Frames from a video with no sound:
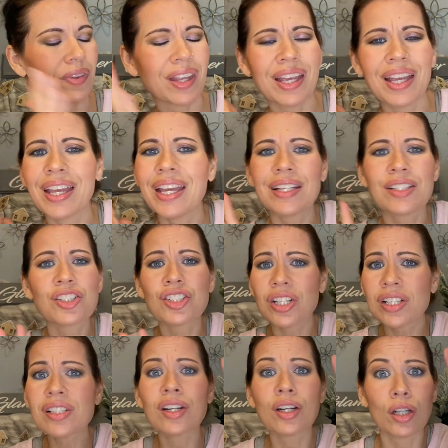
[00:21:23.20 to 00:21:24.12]
It's
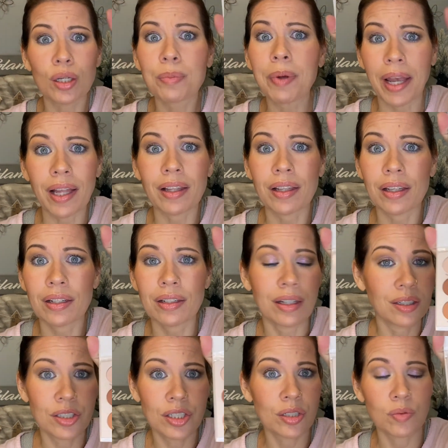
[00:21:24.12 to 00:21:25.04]
just a good palette. It
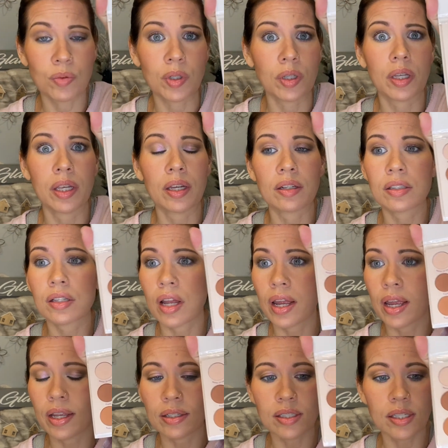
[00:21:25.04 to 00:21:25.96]
just really is.
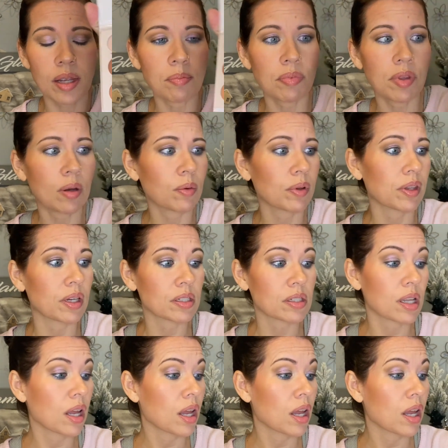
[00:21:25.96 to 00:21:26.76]
And same thing with this.